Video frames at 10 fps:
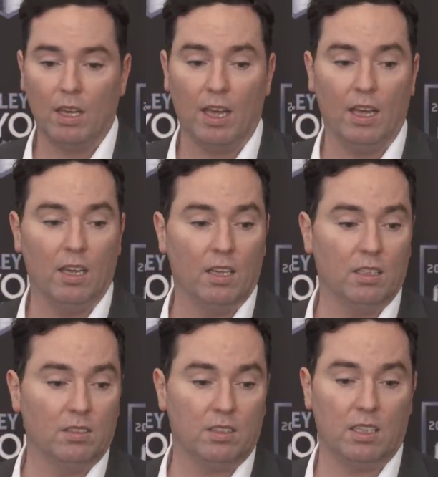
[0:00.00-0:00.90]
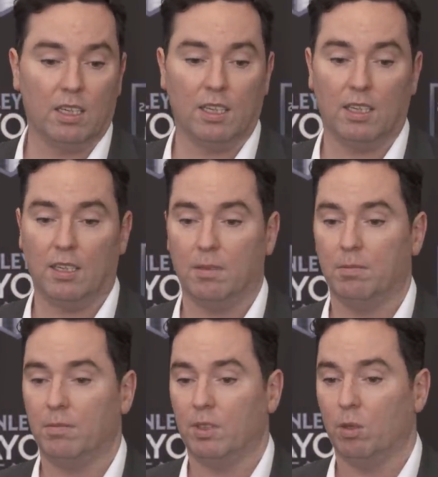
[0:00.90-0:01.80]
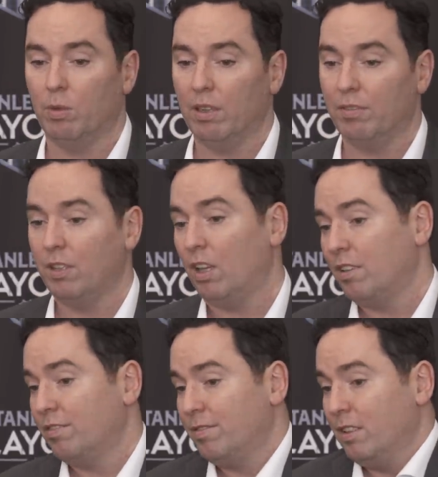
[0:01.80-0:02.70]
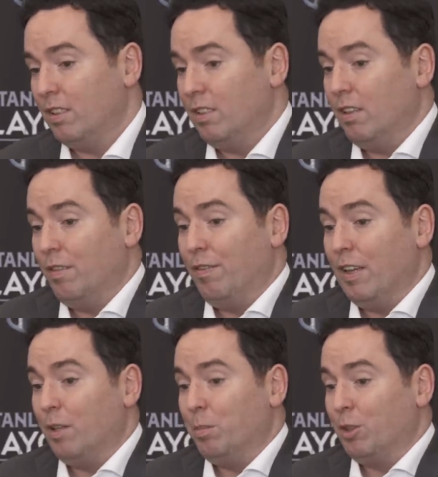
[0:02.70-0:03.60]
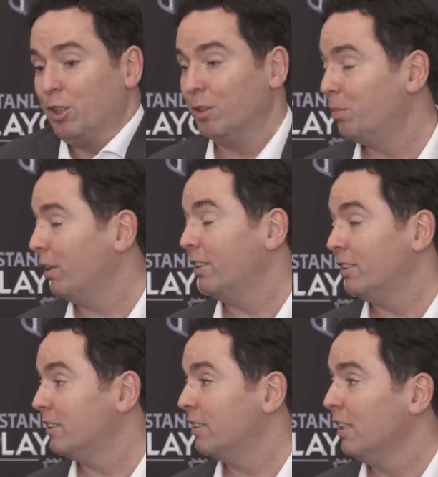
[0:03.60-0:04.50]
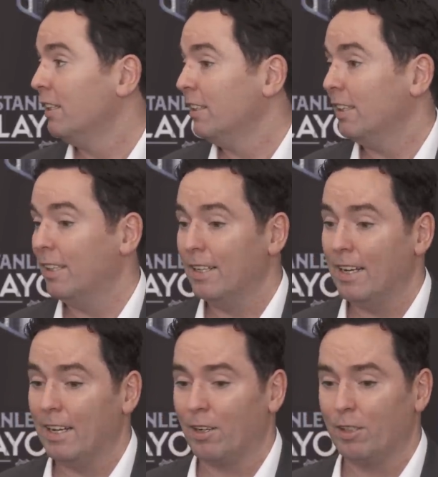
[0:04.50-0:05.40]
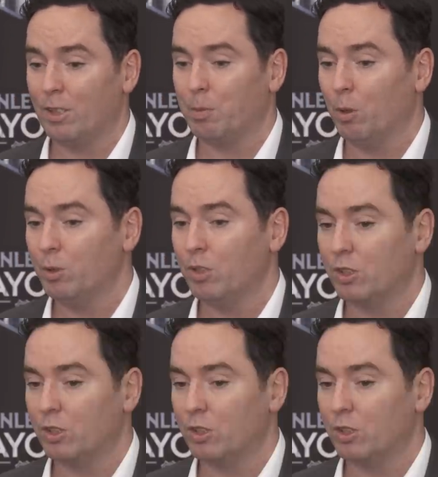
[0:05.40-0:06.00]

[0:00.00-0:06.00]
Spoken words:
And, we have a lot of available good players at our disposal.